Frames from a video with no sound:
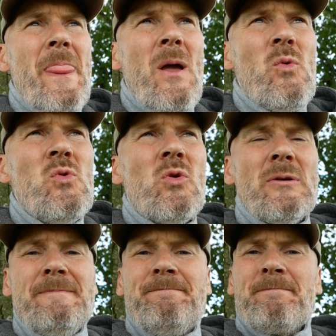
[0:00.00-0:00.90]
Ooh,
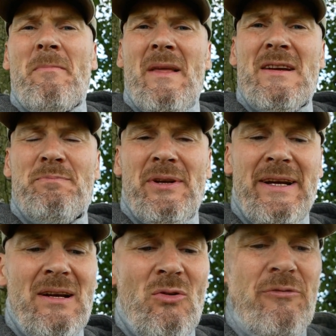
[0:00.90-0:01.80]
that's
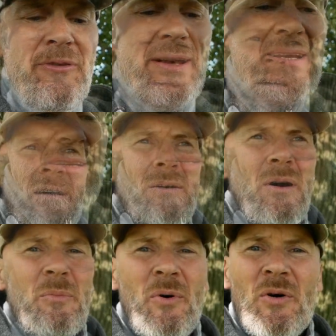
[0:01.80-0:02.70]
bloody lovely.
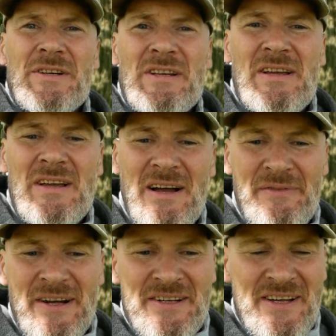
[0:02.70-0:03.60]
Well, boys, I've
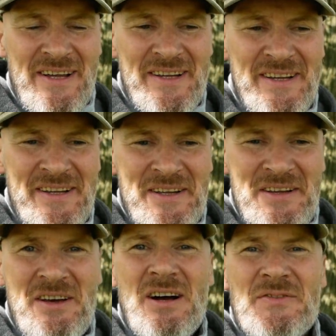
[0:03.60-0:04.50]

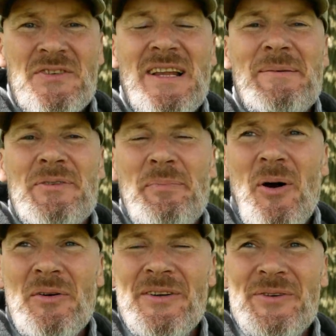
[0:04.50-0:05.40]
slurped a
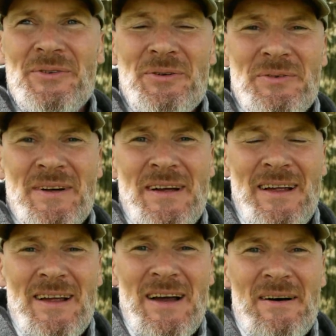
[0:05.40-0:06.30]
pot noodle.
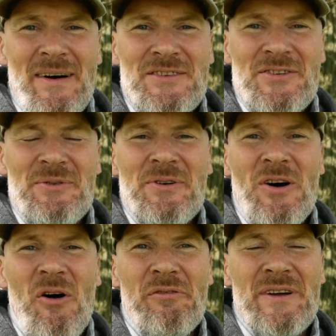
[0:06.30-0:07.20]
I've had 2
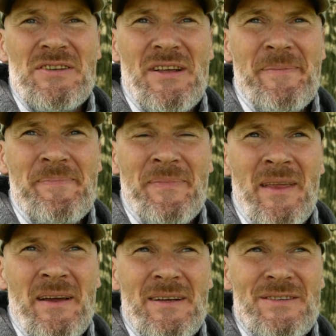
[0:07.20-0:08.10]
coffees,
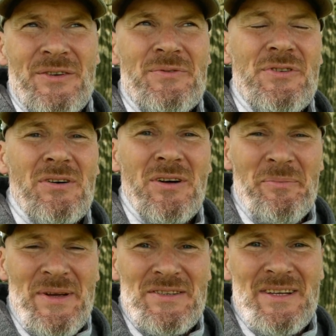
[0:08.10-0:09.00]
2 chocolate
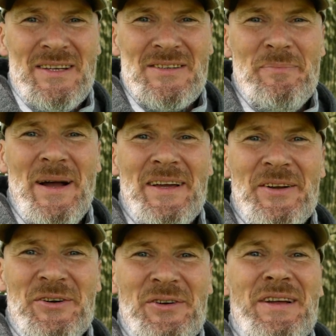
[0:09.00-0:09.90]
biscuits and a packet
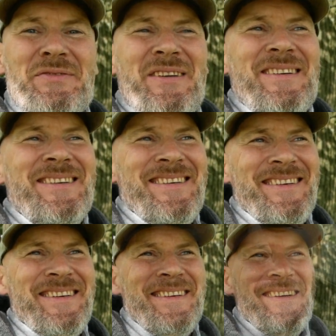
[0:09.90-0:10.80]
of crisps.
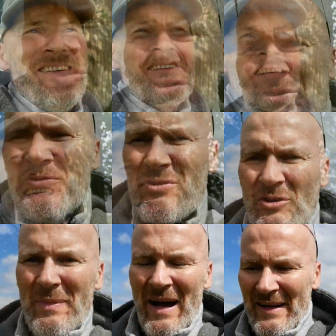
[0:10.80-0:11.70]
Well, the sun's
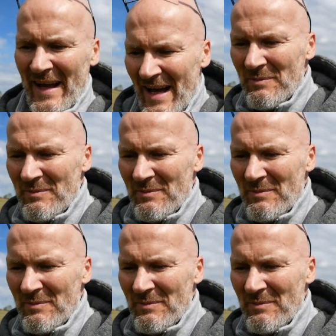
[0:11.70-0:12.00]
come out now.